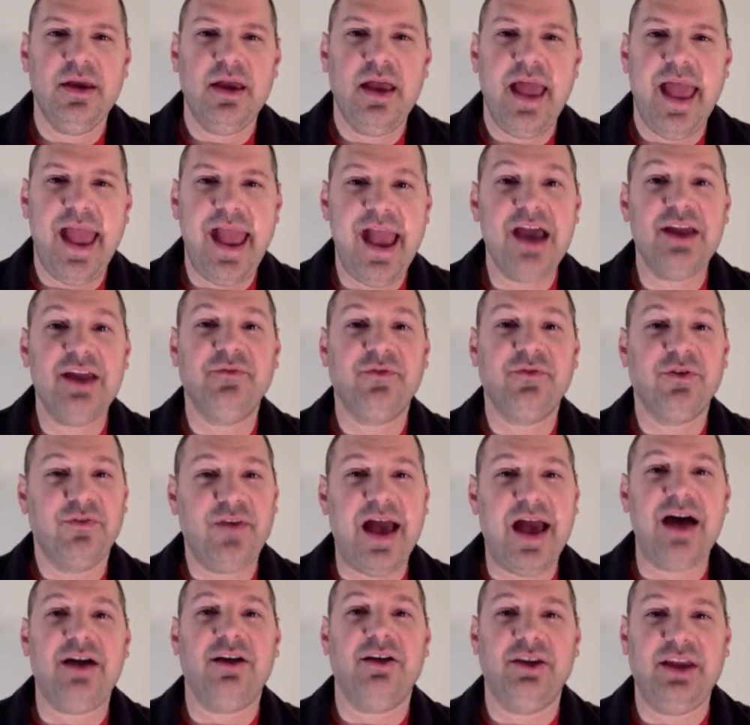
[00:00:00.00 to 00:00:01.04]
and for
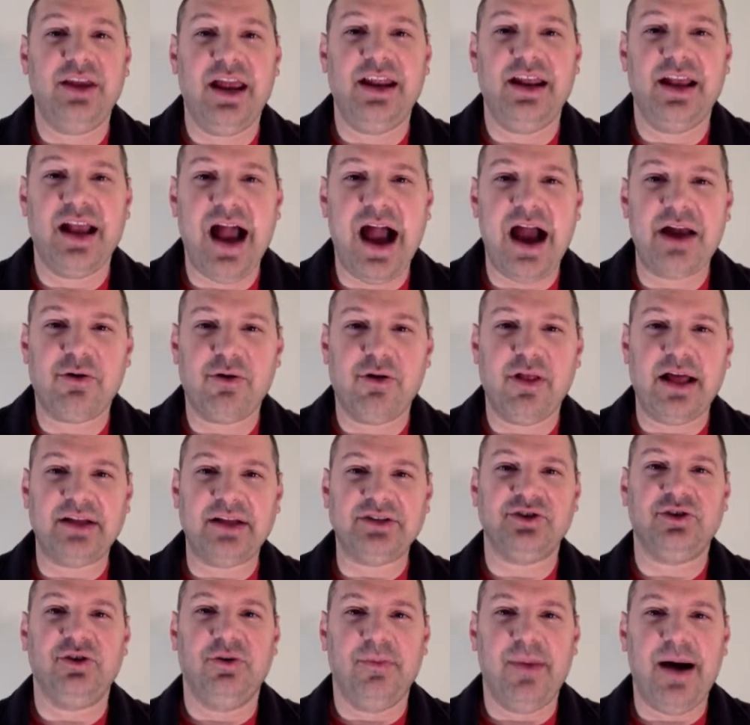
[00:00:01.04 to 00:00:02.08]
validating
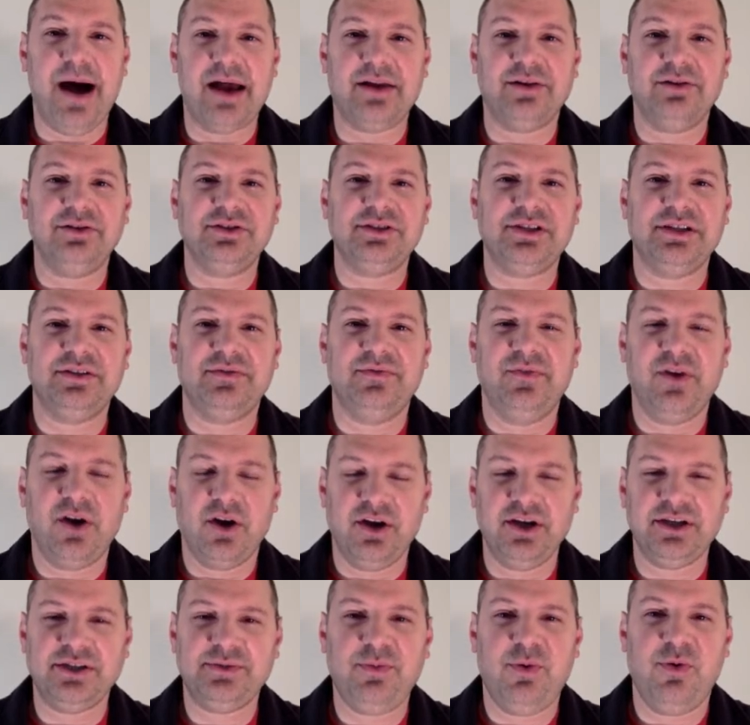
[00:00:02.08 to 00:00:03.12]
hydrological models at
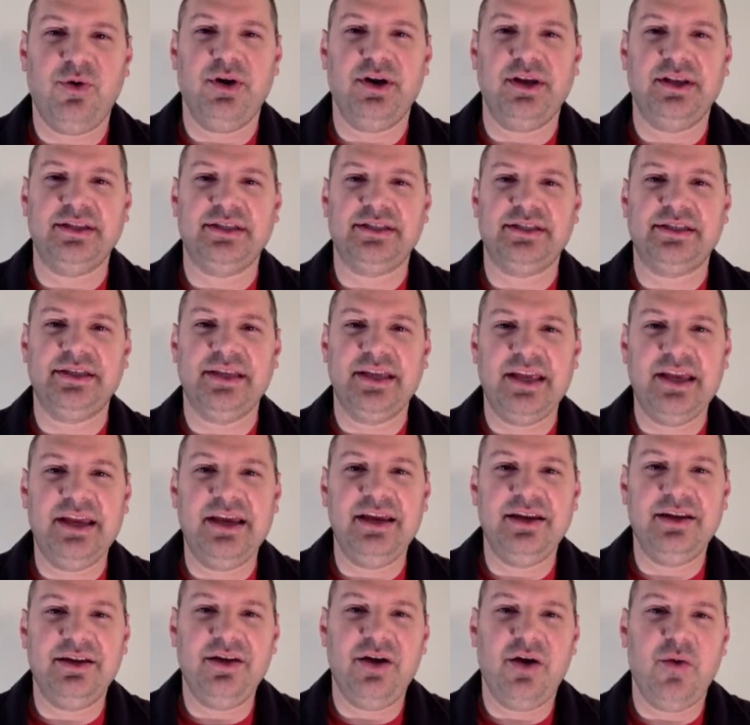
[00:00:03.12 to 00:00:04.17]
various points
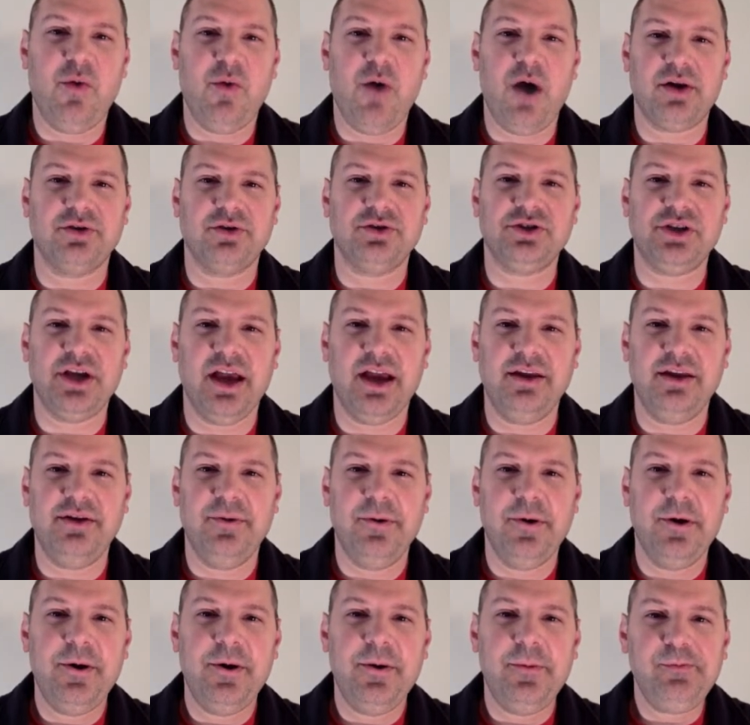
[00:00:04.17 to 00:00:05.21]
in a watershed,
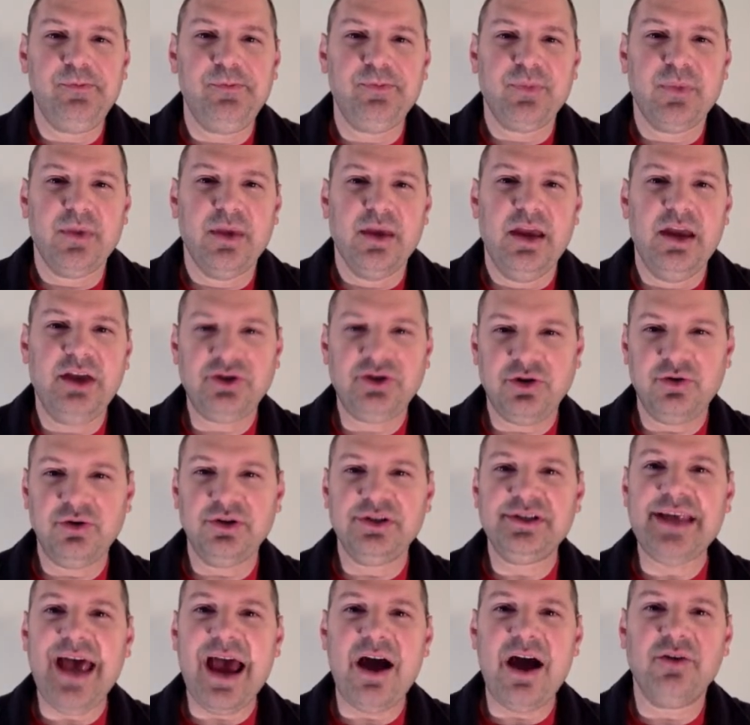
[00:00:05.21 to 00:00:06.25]
it
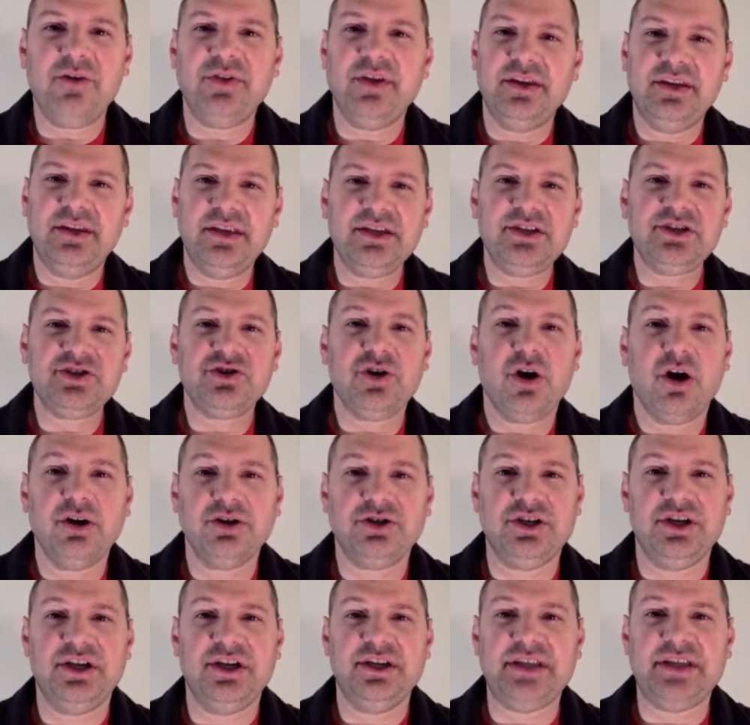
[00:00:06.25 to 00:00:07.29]
turns out that
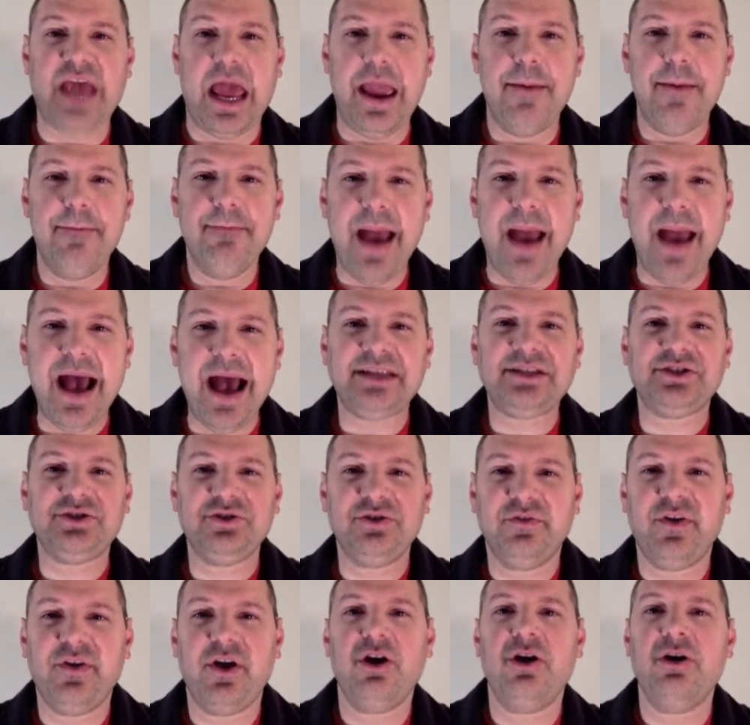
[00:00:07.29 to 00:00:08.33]
discharge is a
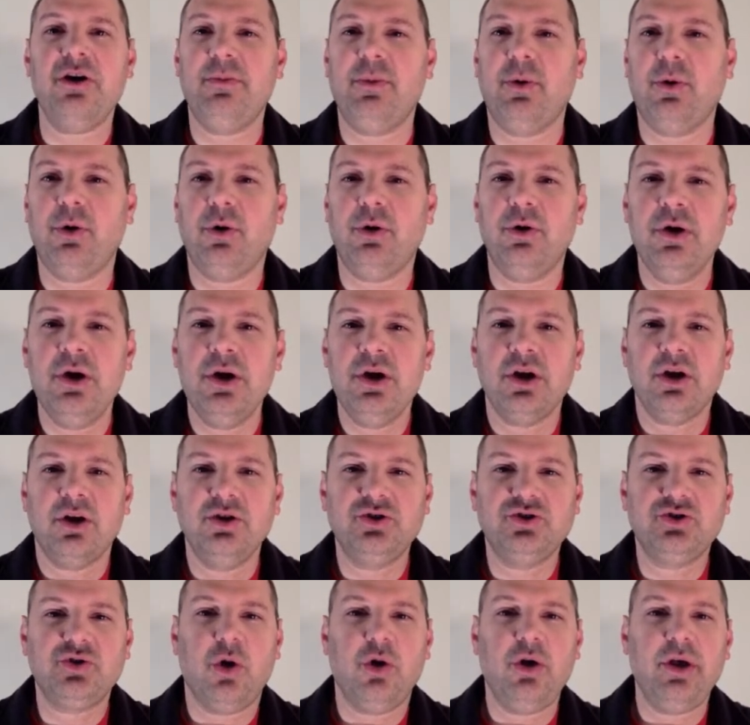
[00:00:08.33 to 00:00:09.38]
master variable
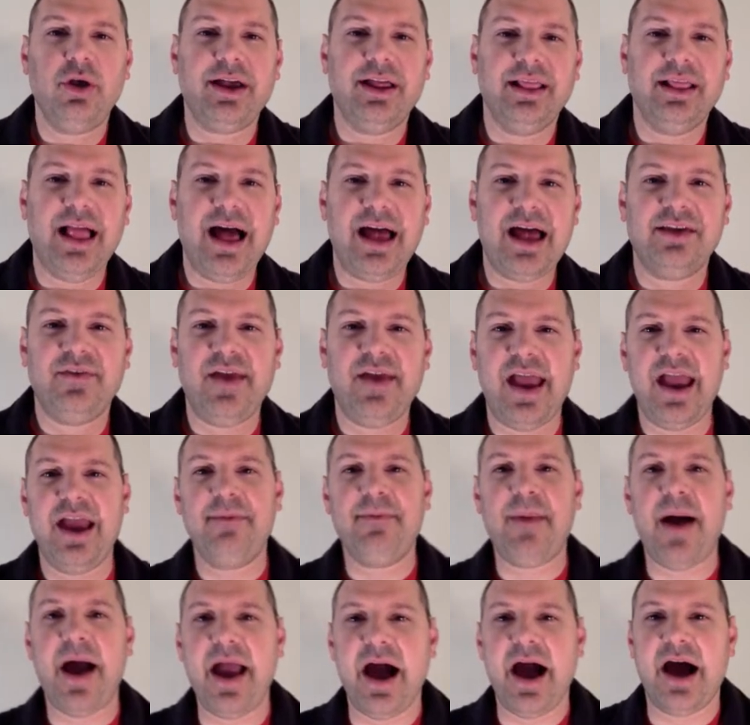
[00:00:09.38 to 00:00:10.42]
controlling a lot of
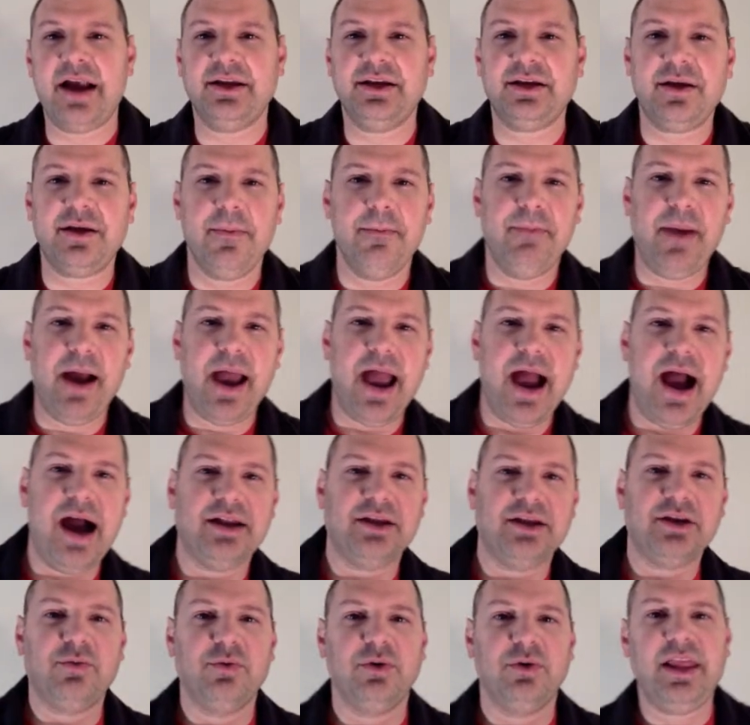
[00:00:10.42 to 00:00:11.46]

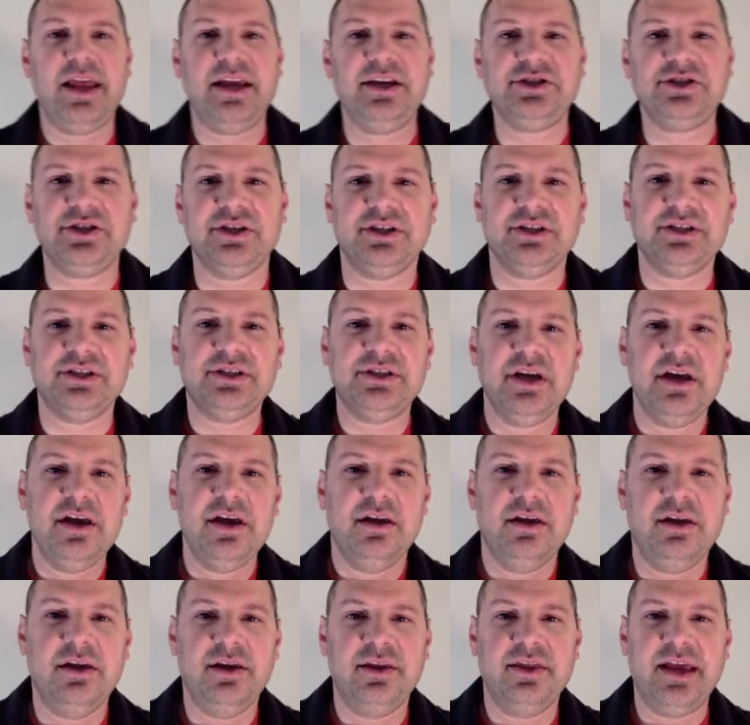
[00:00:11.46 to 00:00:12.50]
abiotic-biotic relations
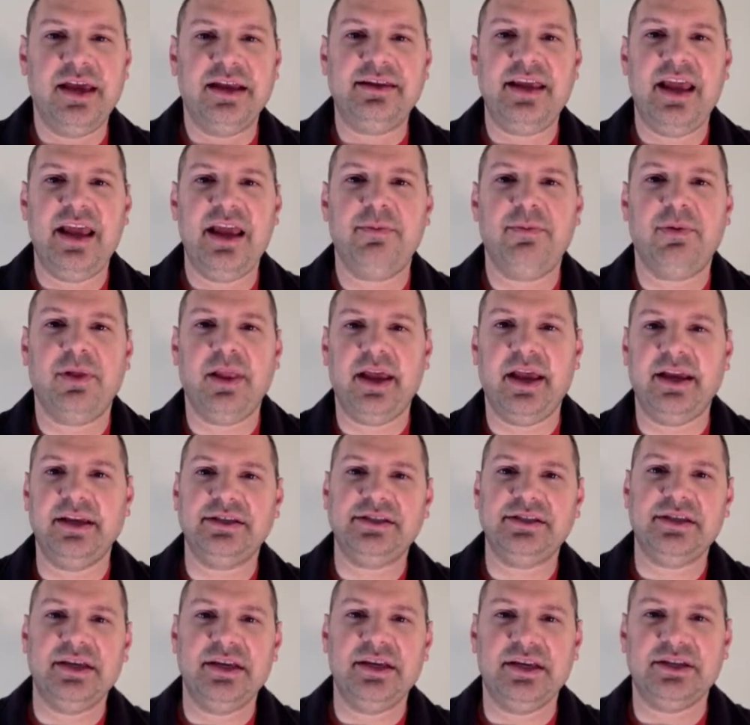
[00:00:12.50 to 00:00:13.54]
that take
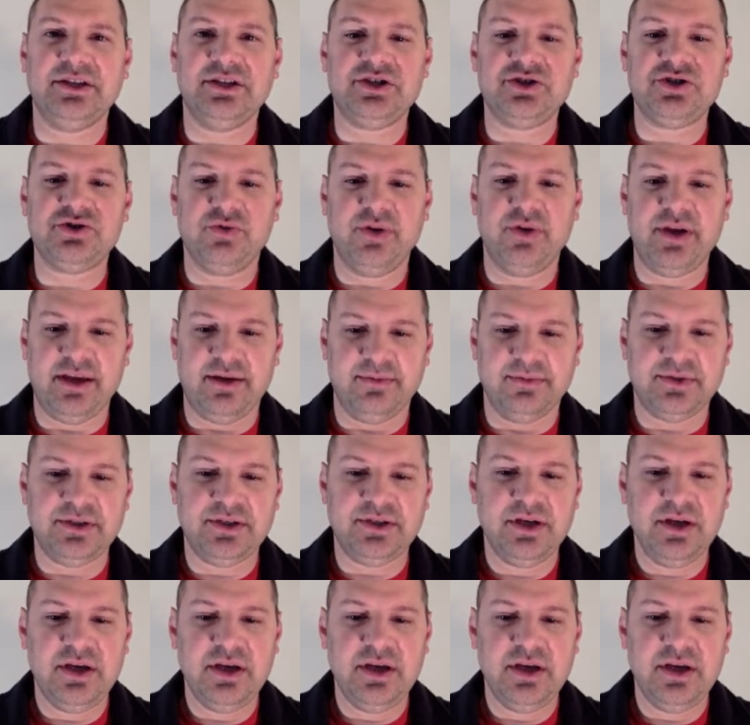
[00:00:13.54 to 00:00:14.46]
place in streams.